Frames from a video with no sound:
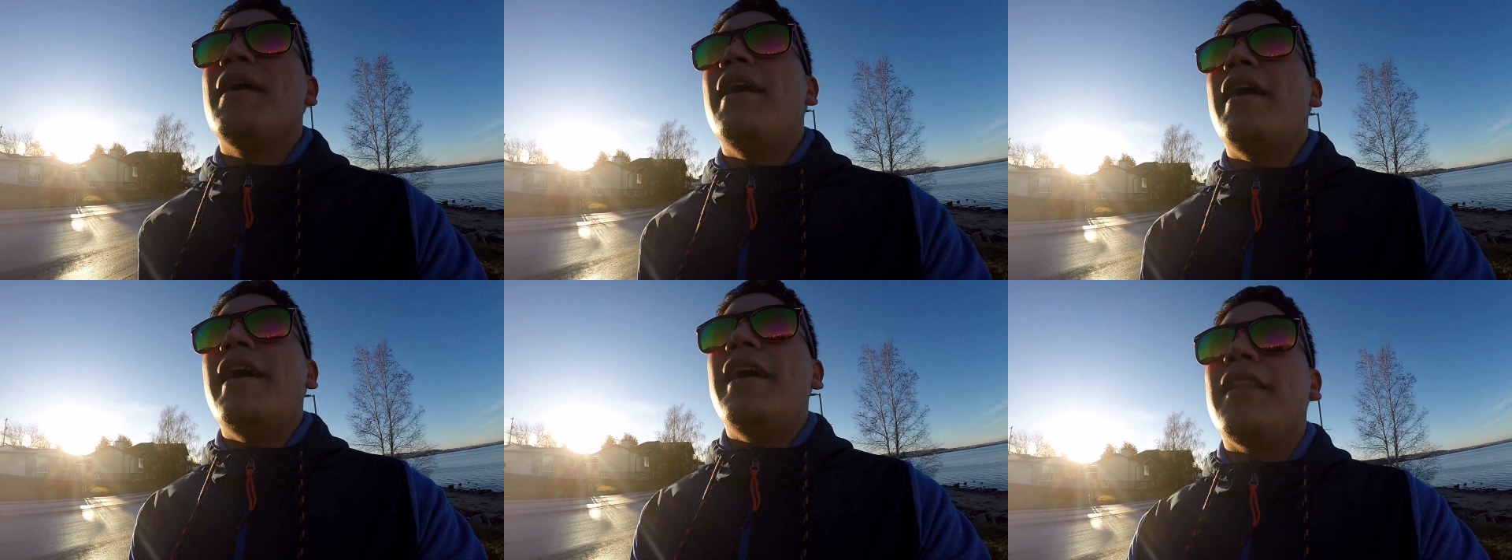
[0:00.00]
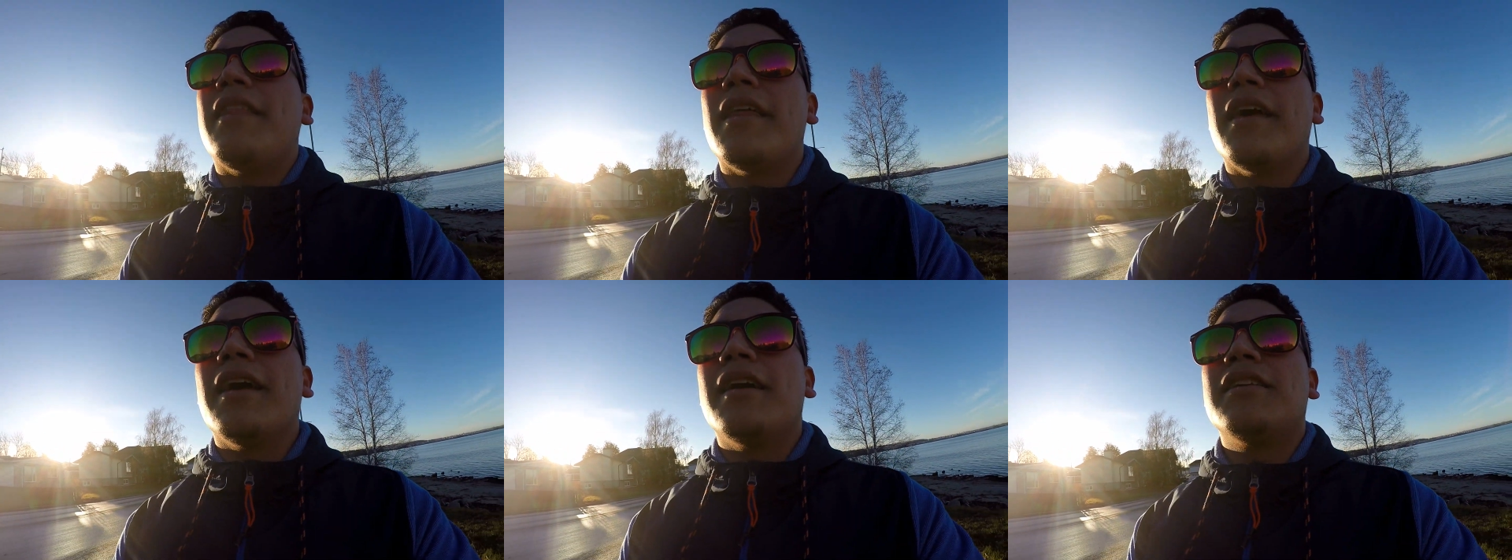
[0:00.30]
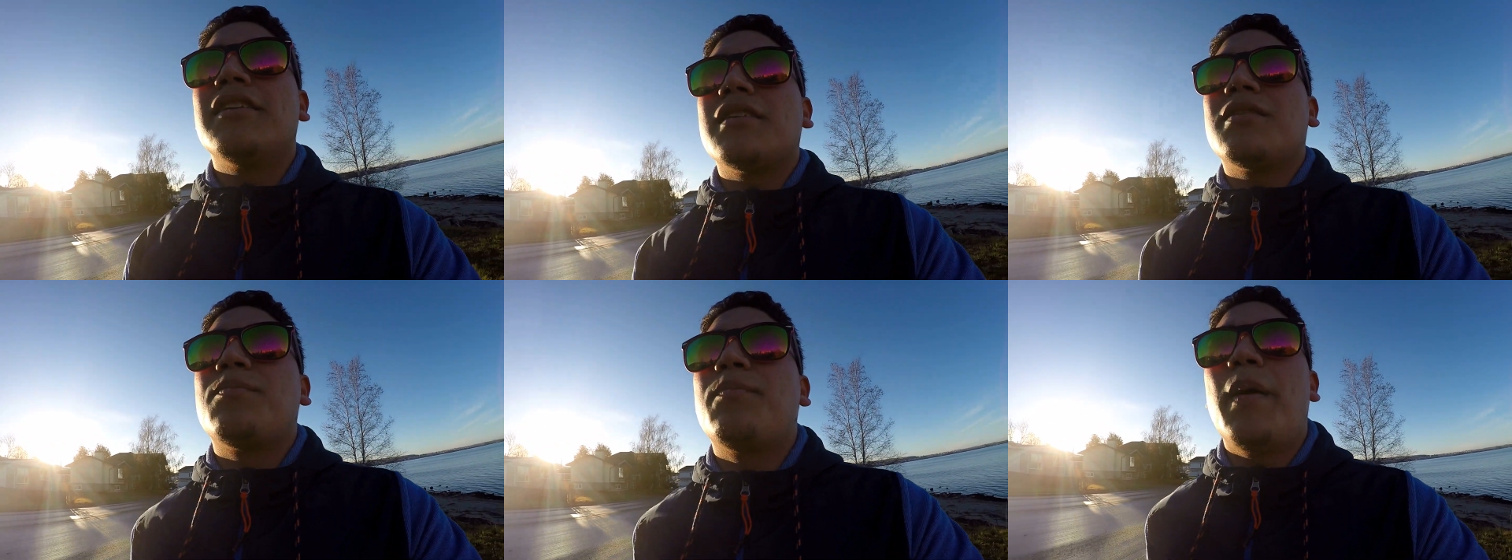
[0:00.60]
and like
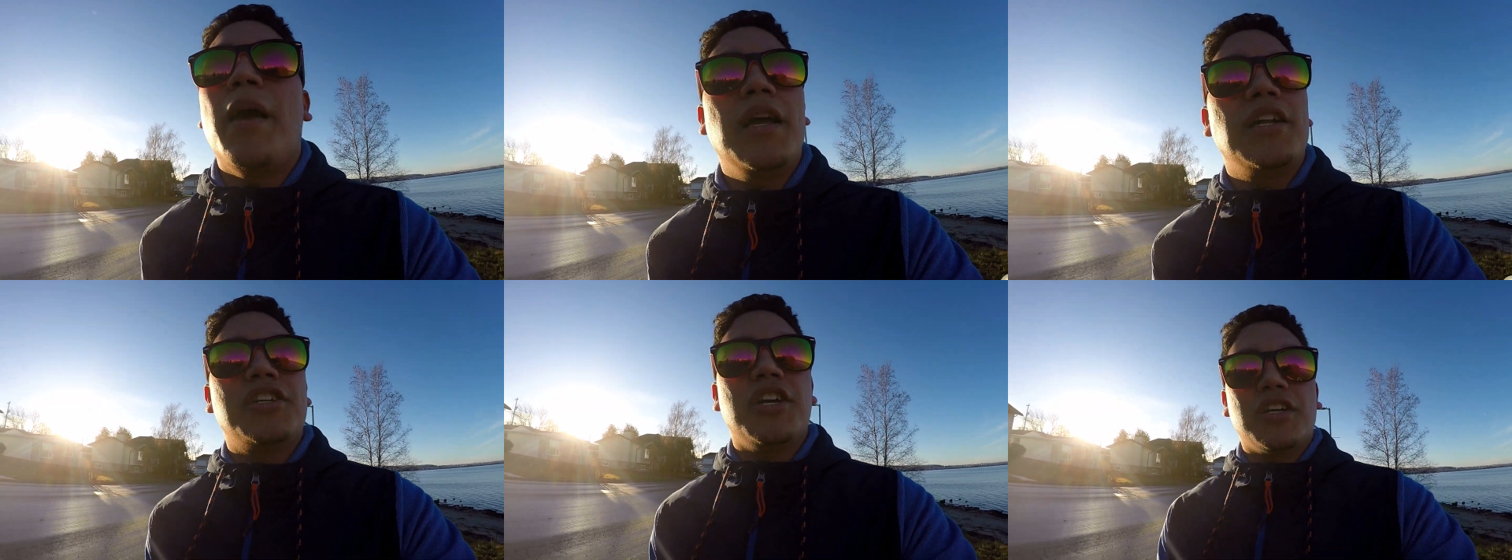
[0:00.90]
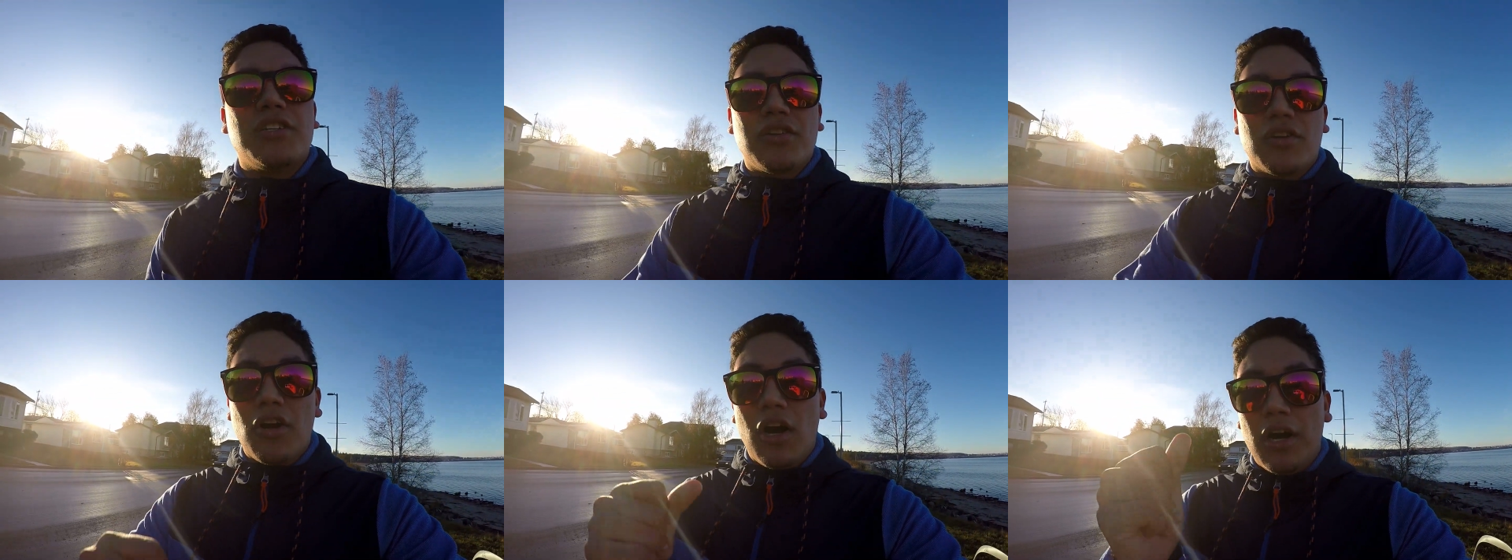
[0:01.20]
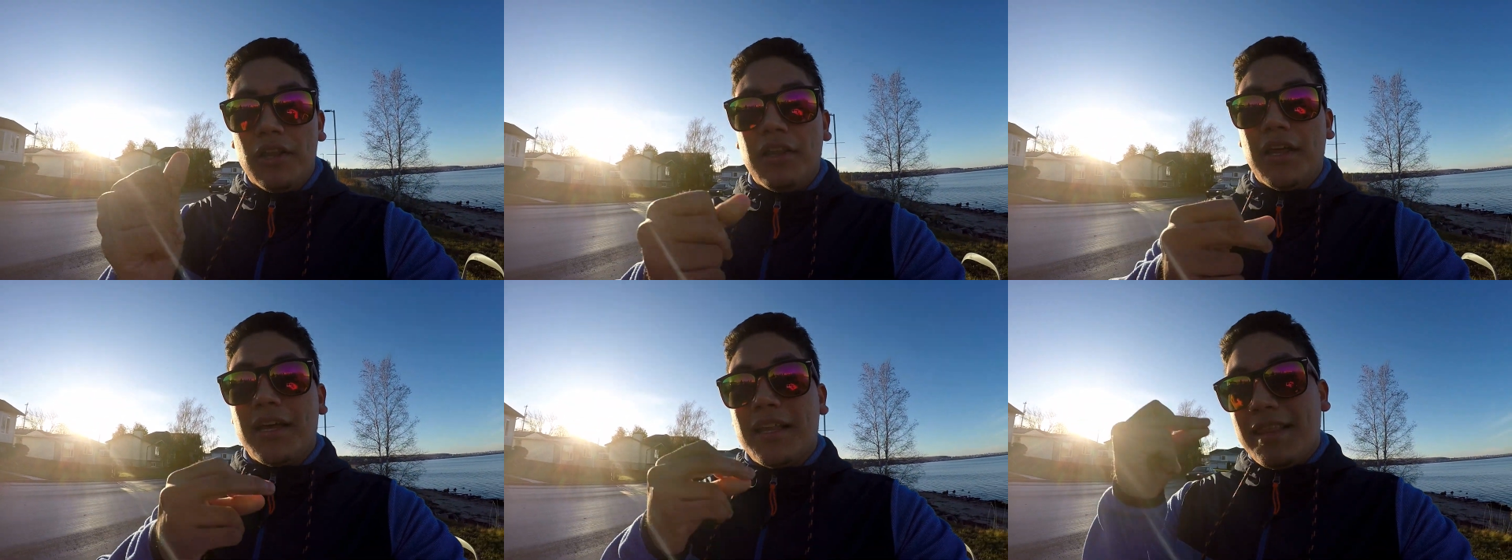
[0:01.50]
just paychecks are
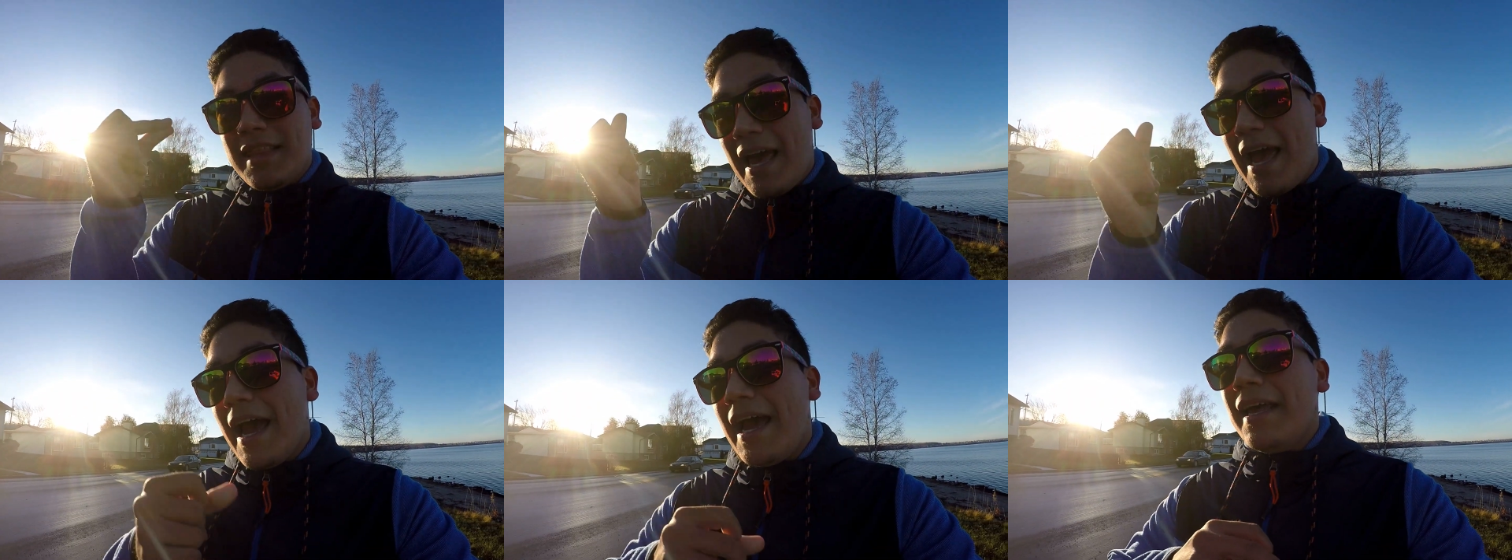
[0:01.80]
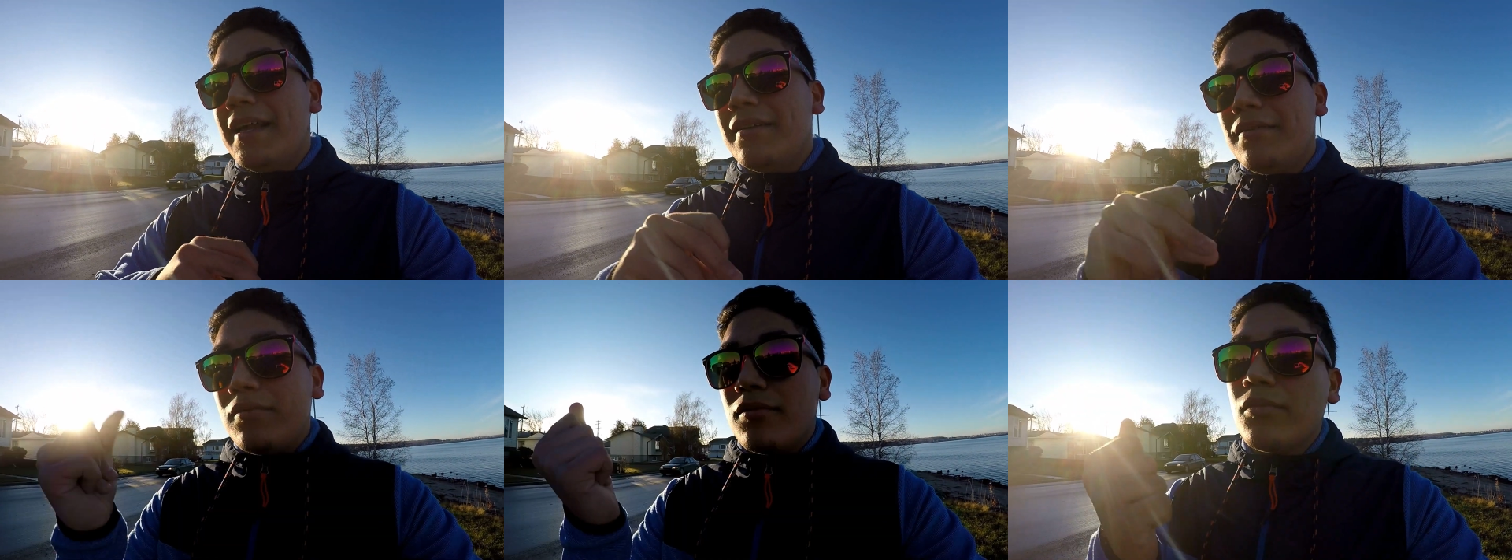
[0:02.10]
gone like that